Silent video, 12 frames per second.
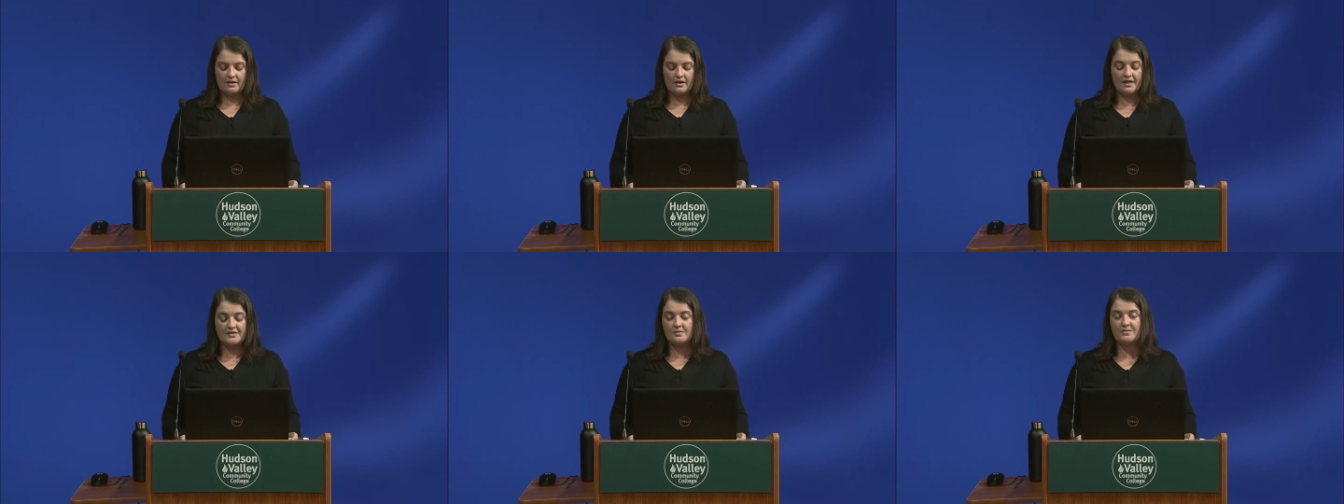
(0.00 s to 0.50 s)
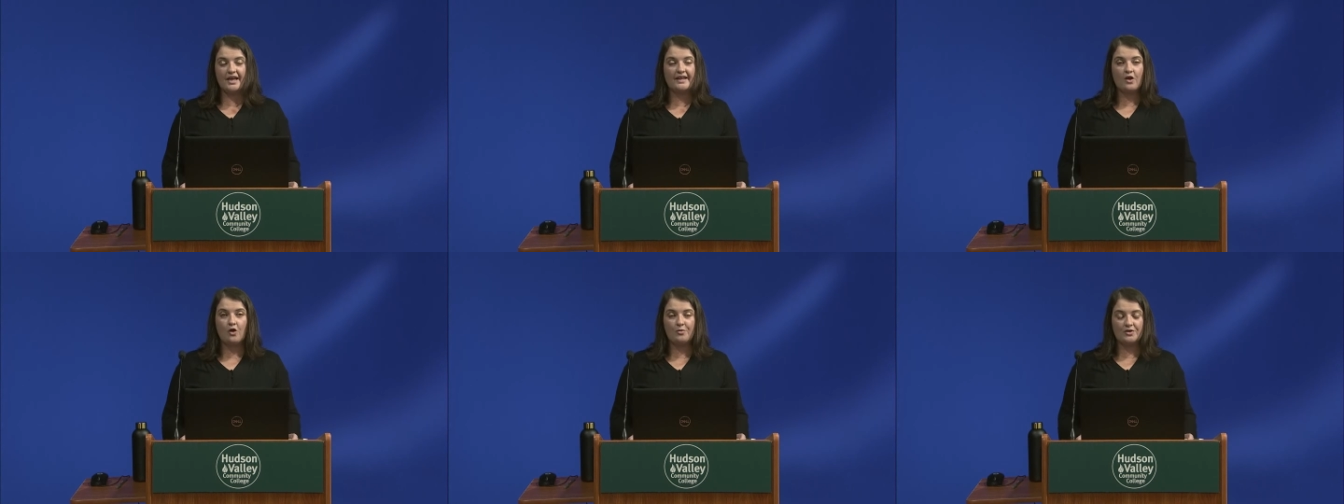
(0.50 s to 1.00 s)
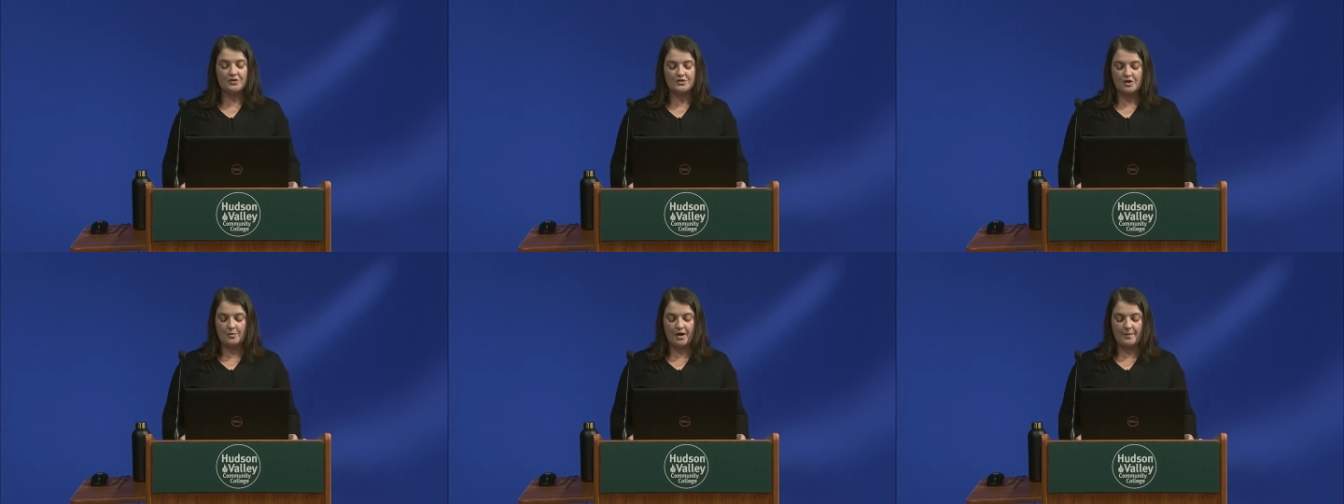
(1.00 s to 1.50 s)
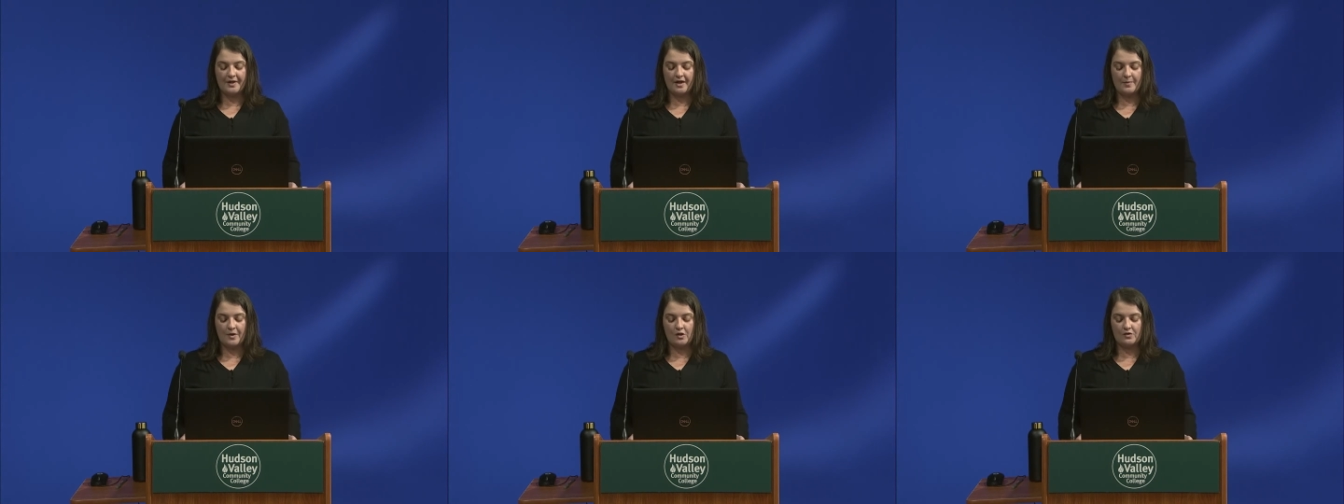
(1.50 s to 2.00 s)
Custom tiny home builders start popping
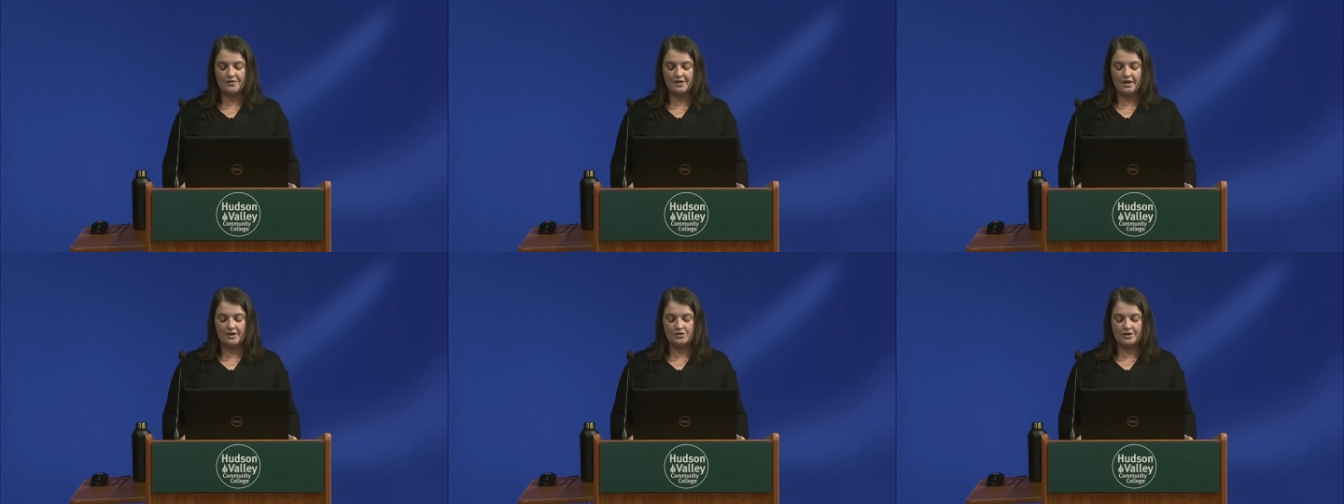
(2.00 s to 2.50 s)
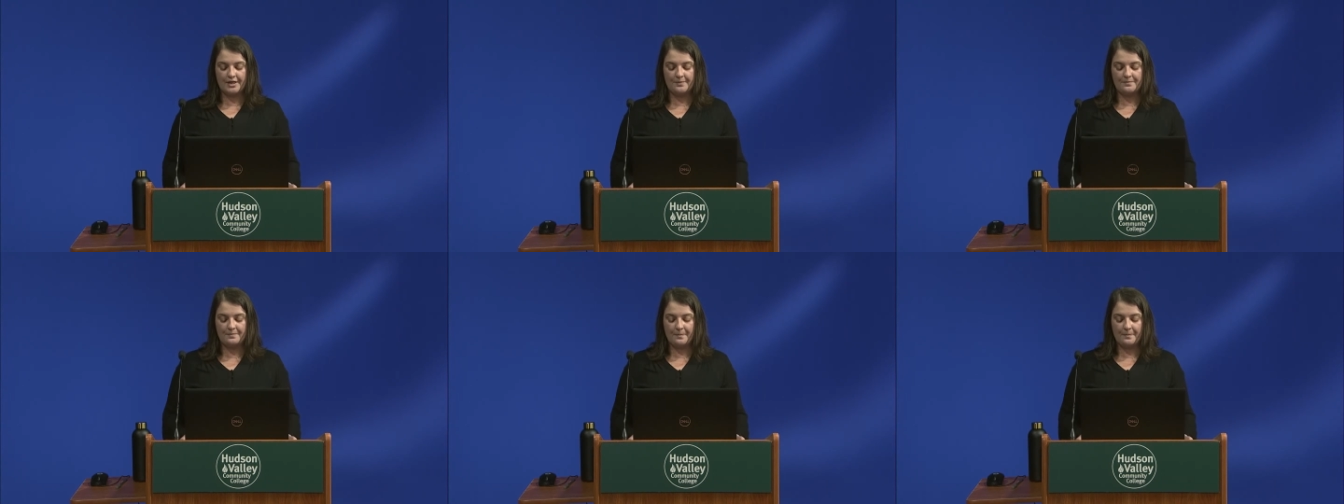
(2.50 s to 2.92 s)
up all over the country.